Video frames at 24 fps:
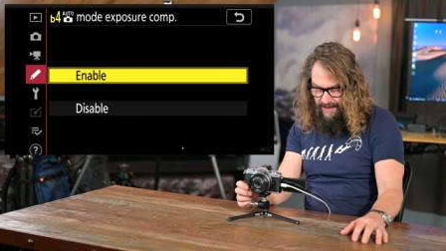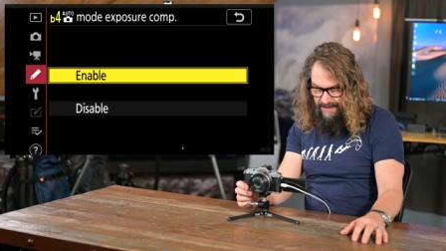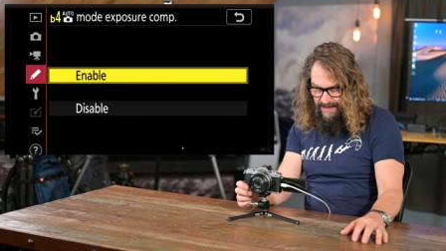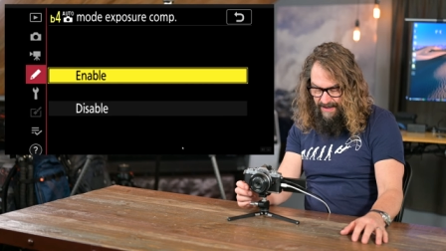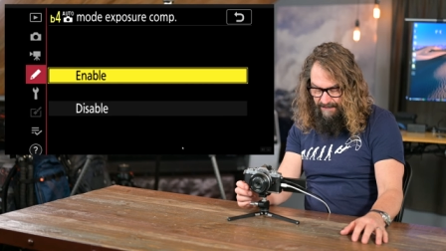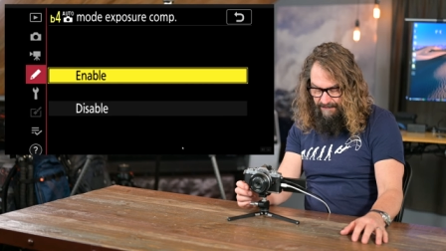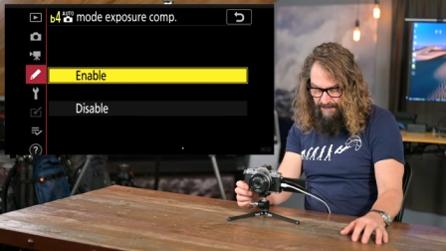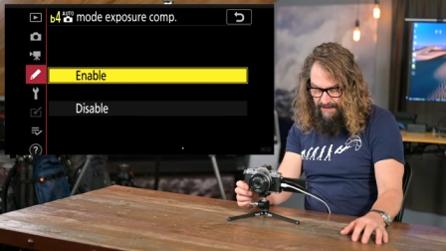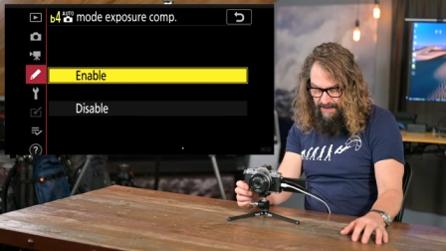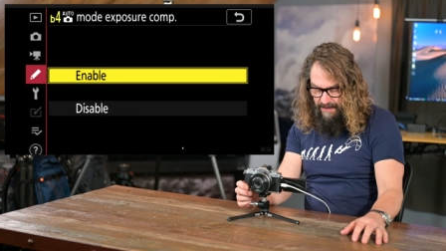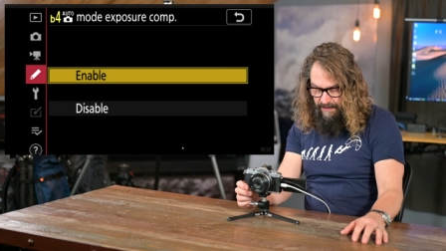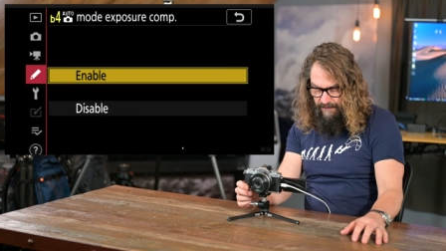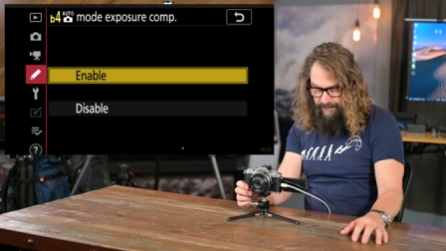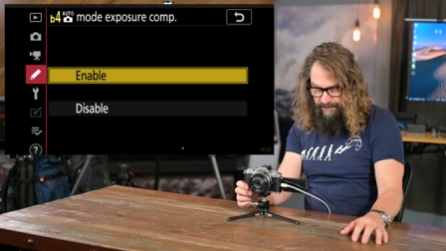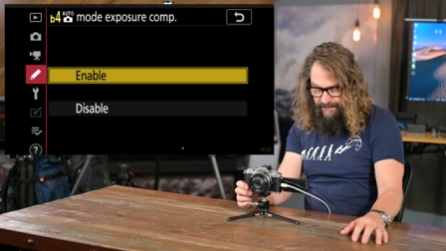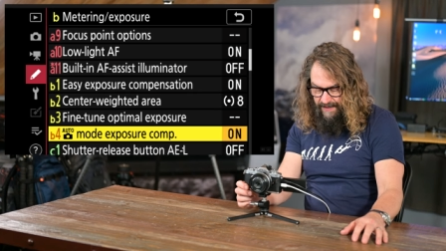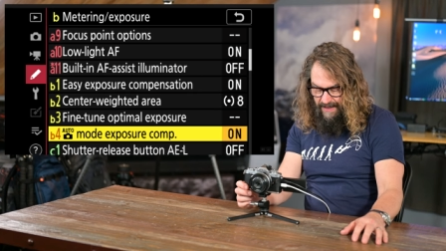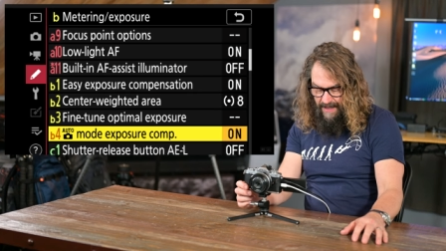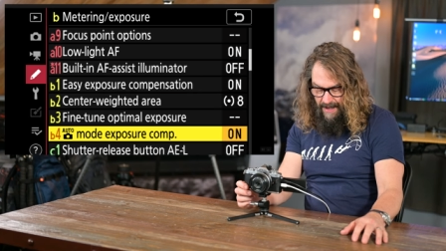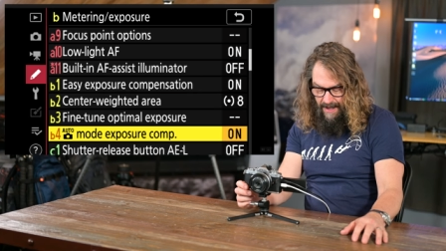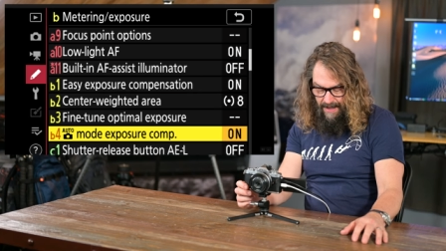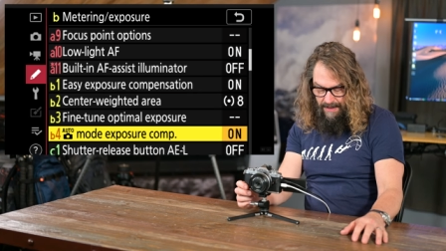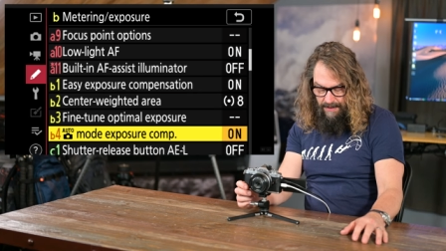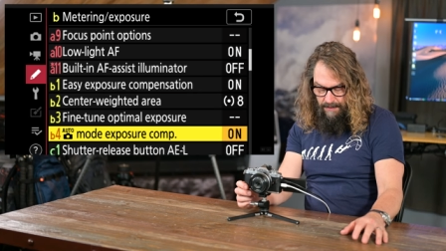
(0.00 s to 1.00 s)
I never used
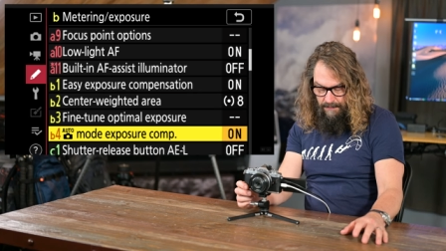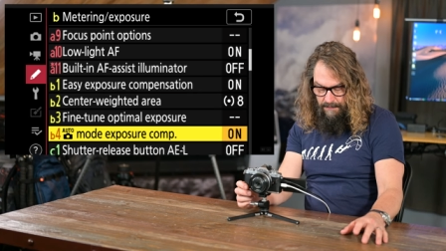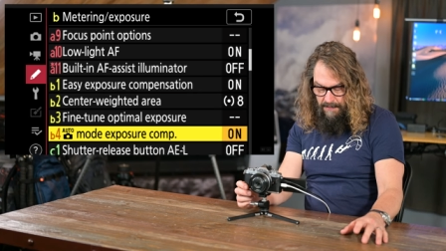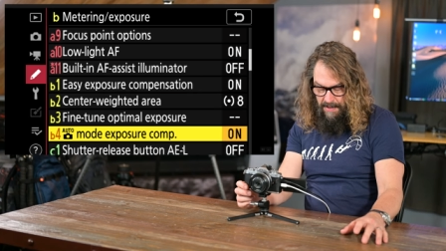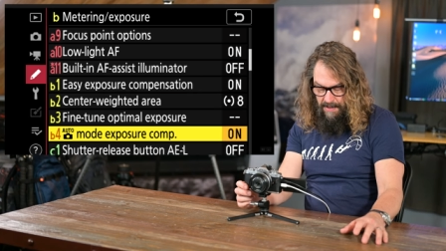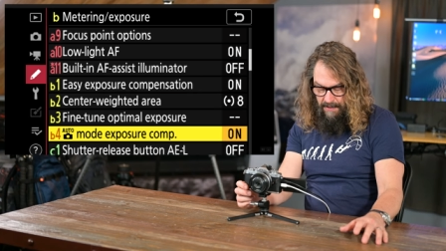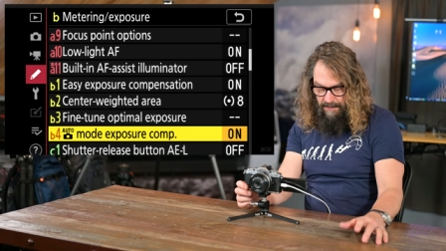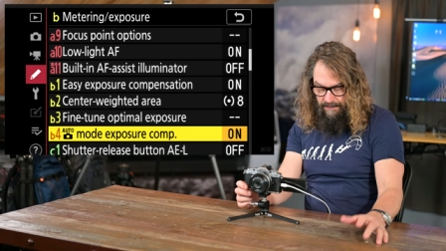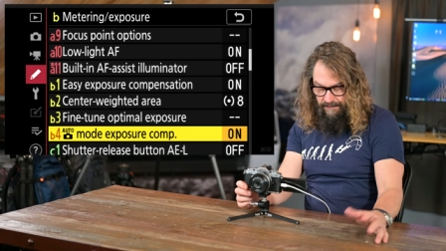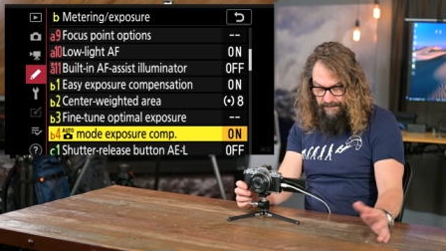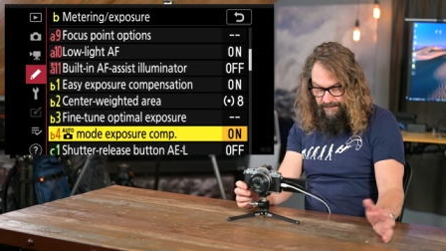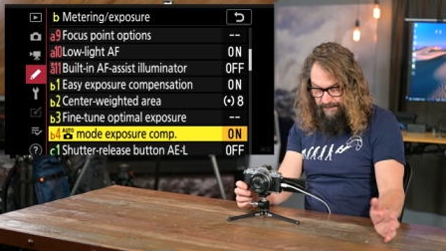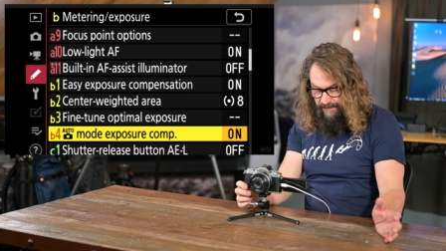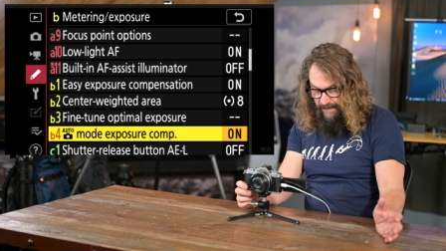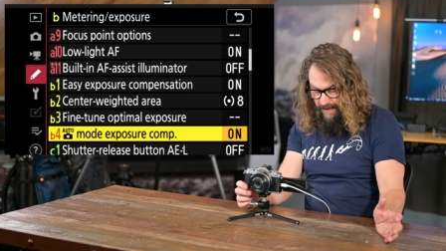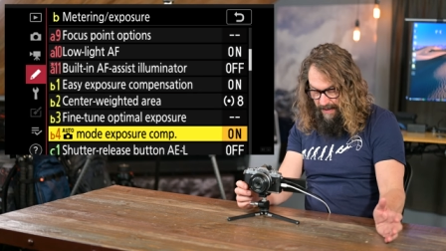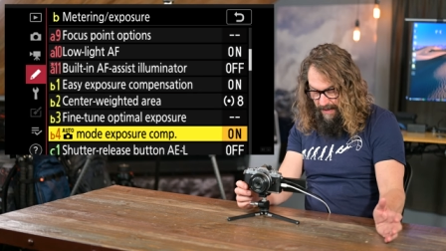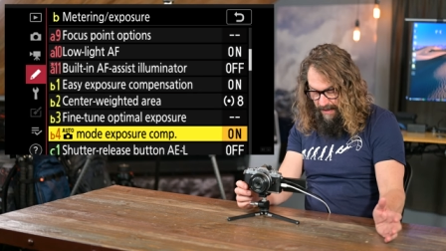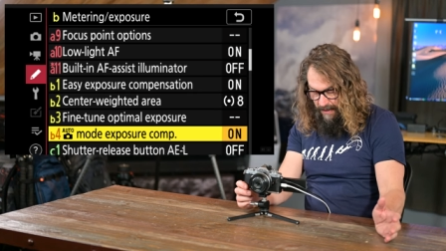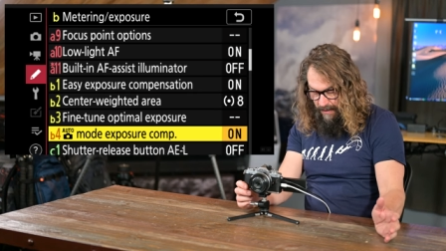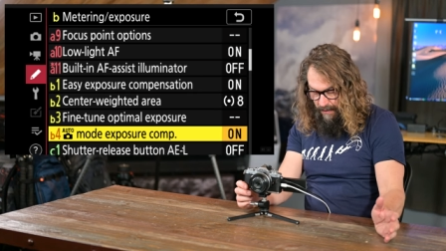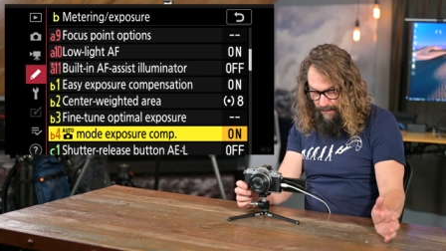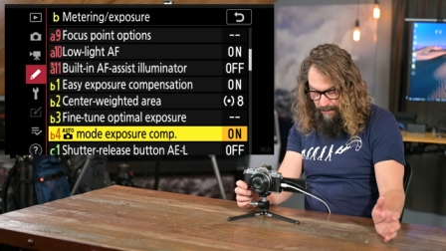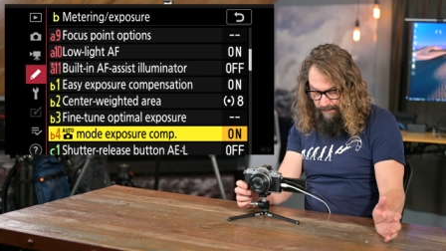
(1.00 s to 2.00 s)
the auto mode,
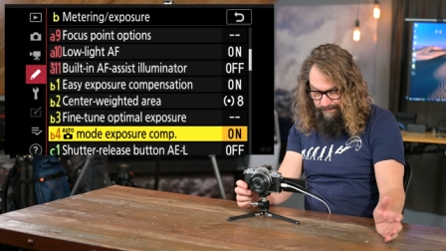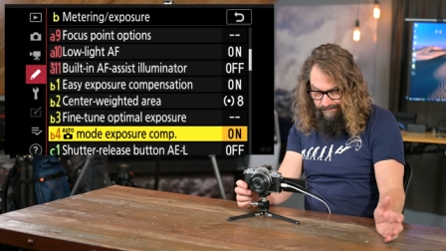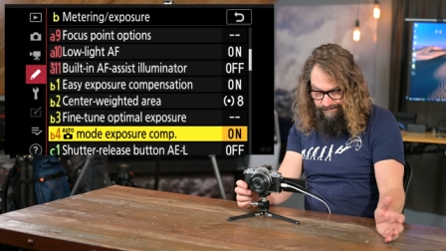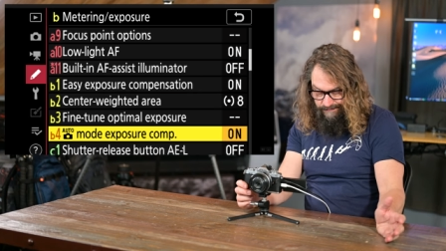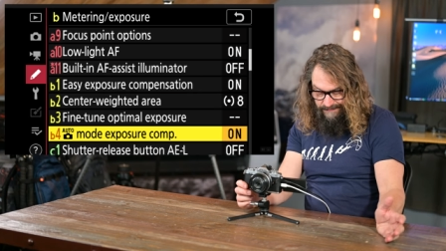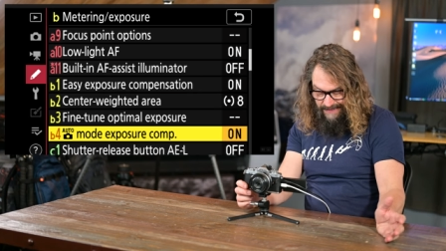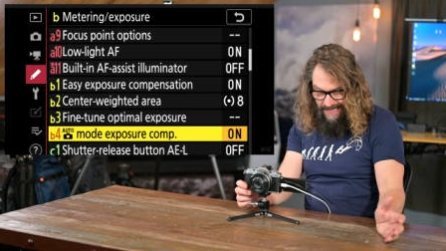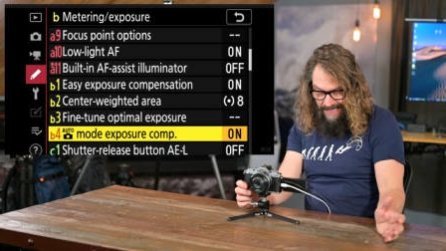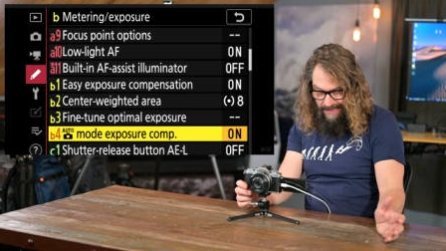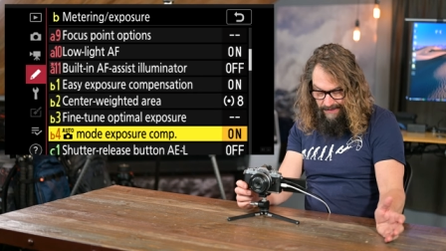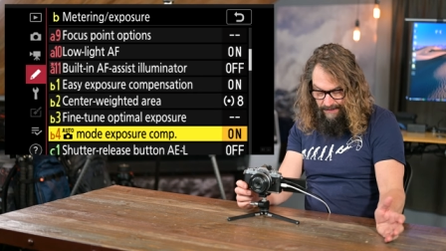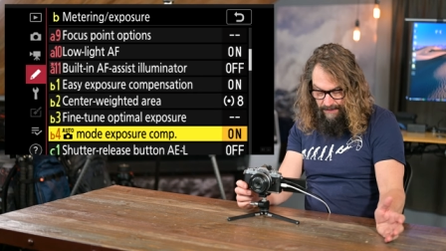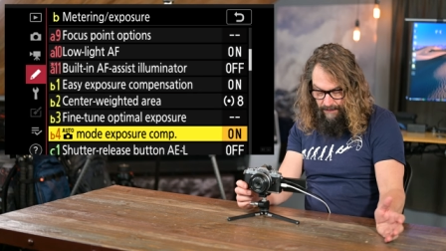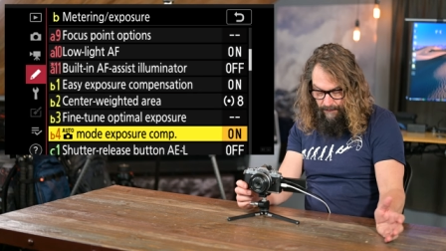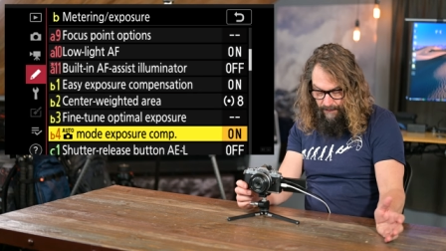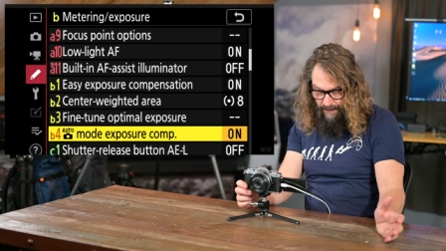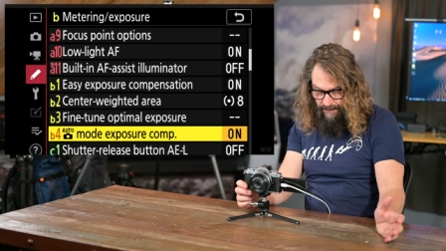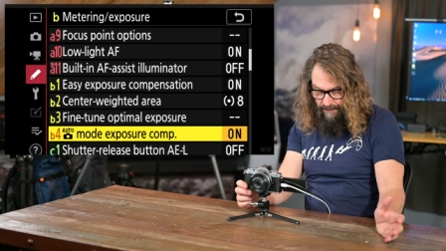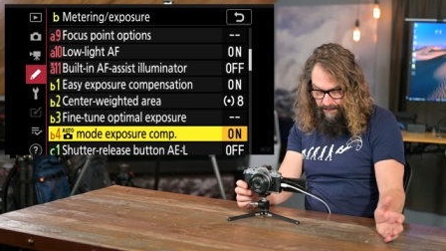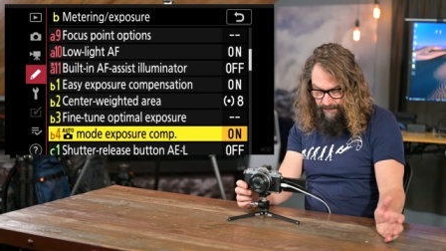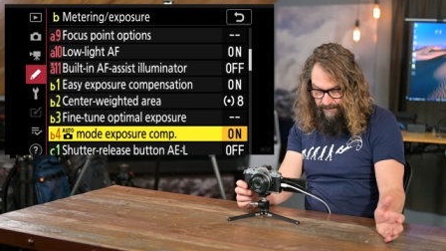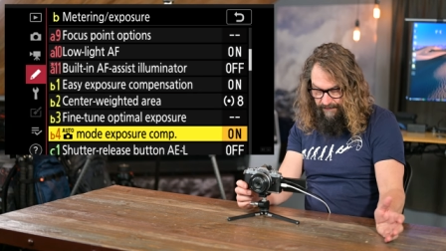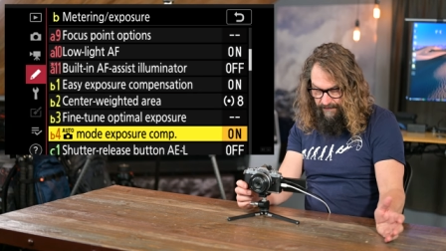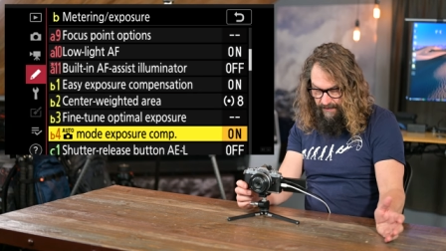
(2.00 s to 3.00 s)
so I don't know
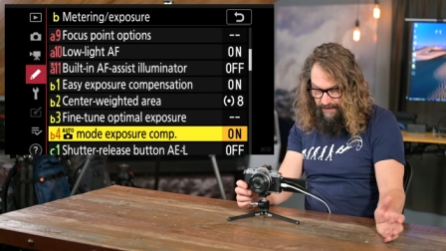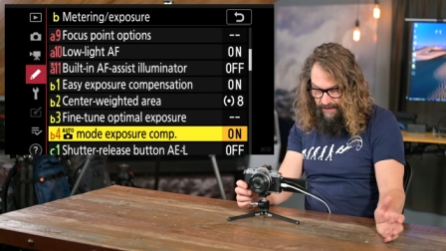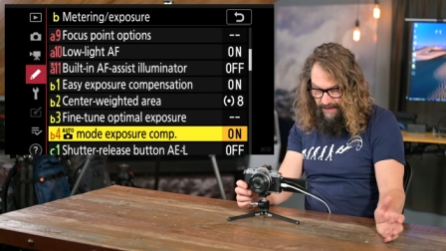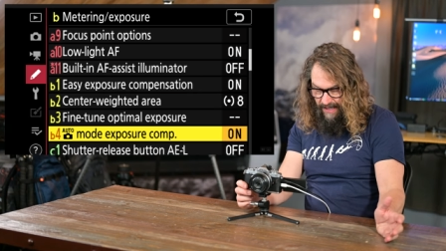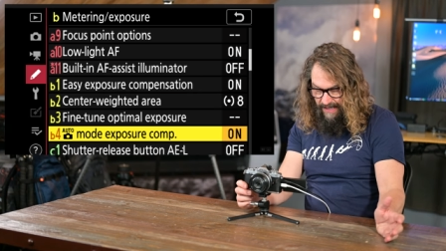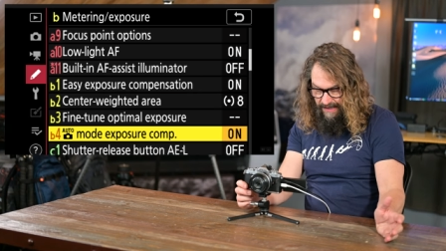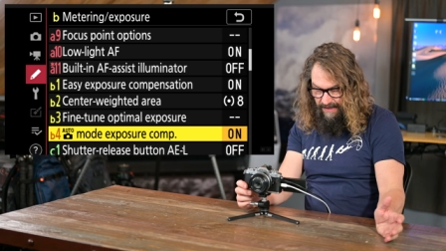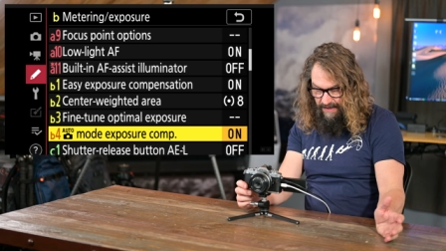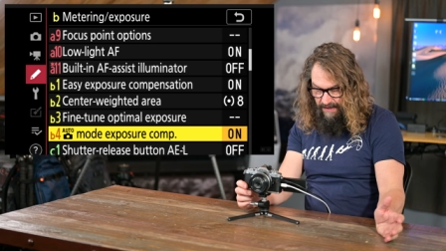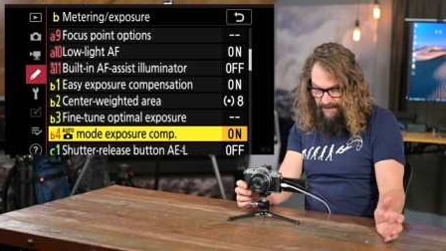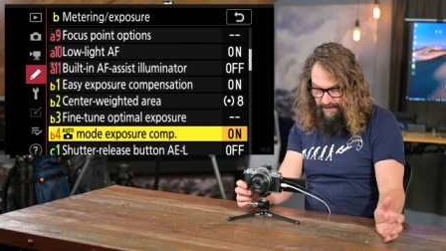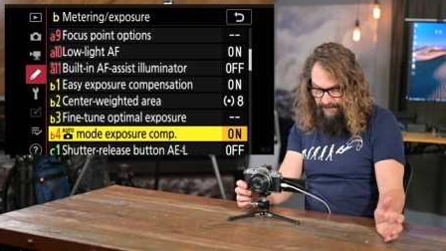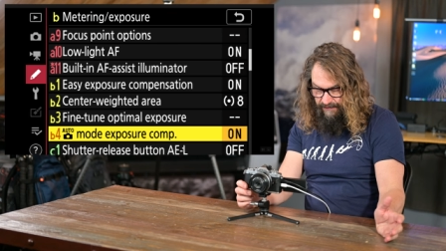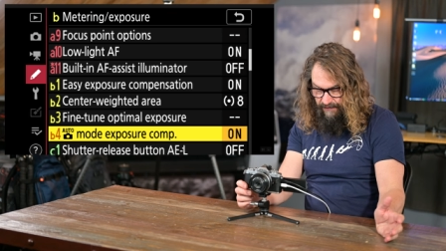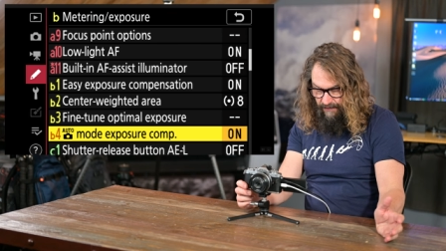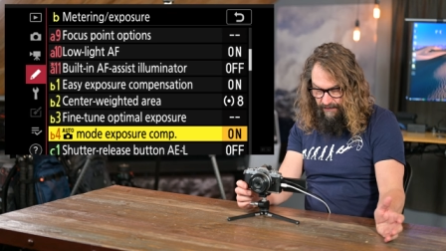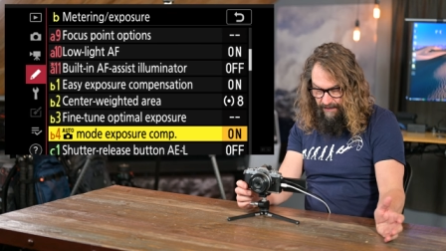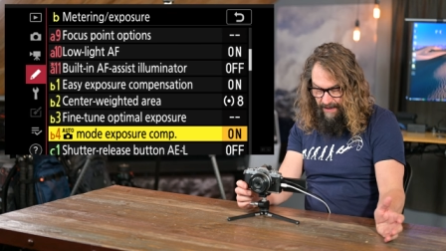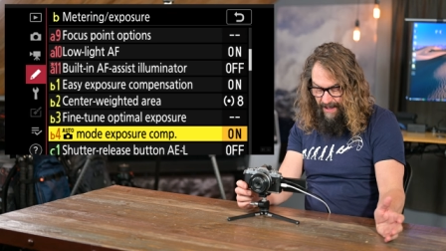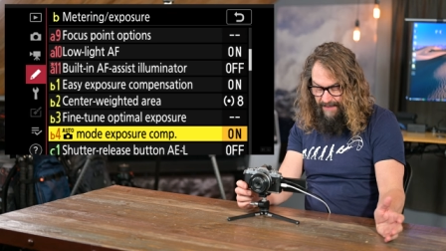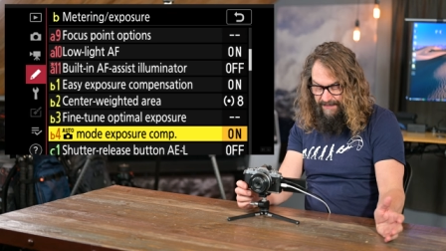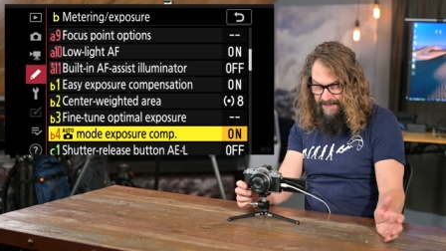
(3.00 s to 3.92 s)
whether it's a good idea to turn.